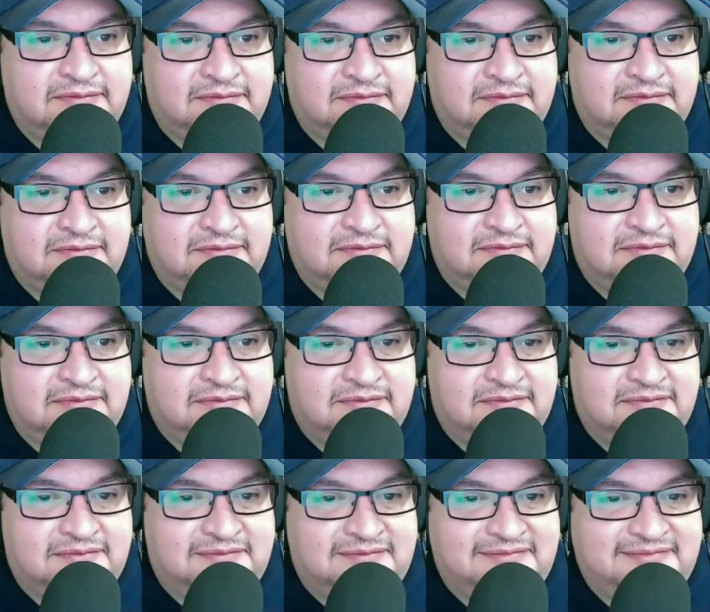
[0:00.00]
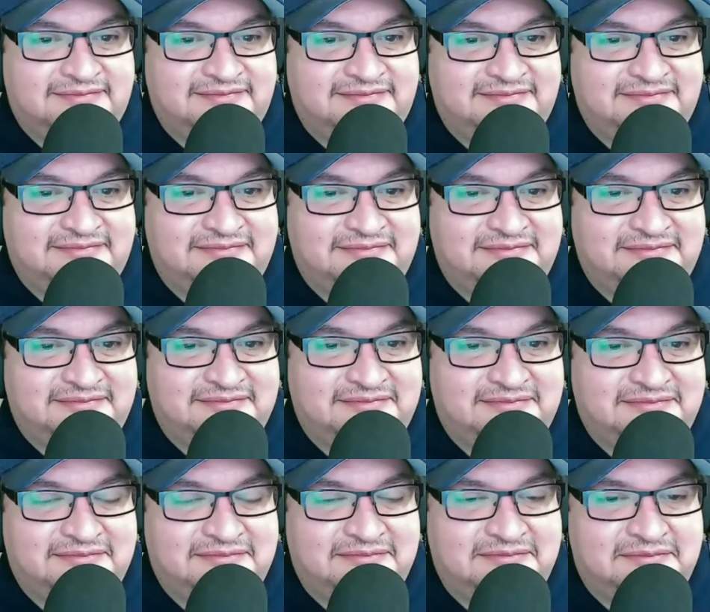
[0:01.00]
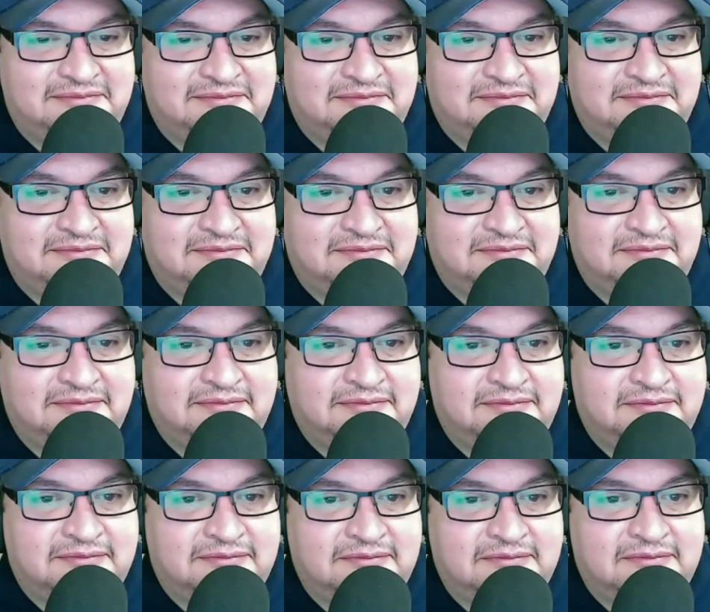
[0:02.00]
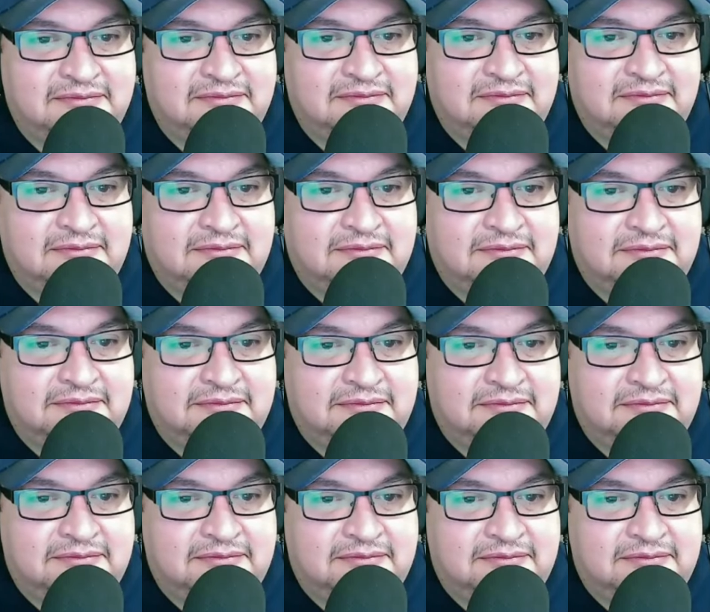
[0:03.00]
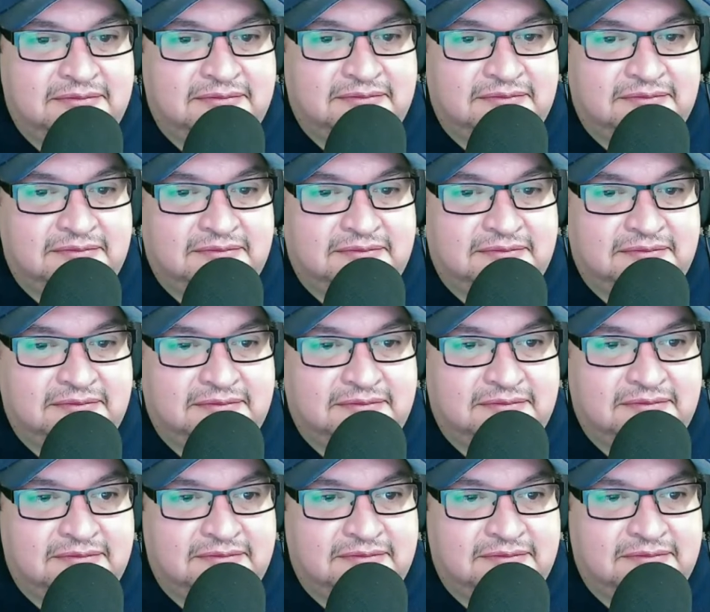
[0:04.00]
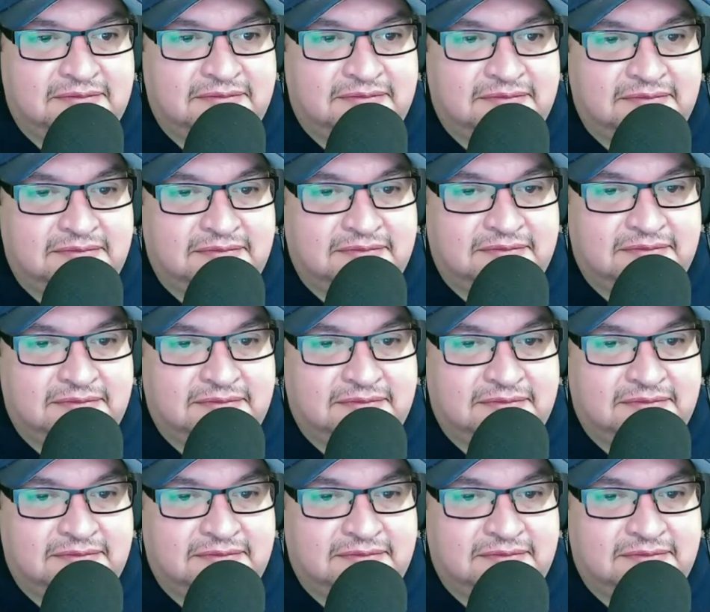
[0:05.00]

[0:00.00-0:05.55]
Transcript: The person shown says nothing.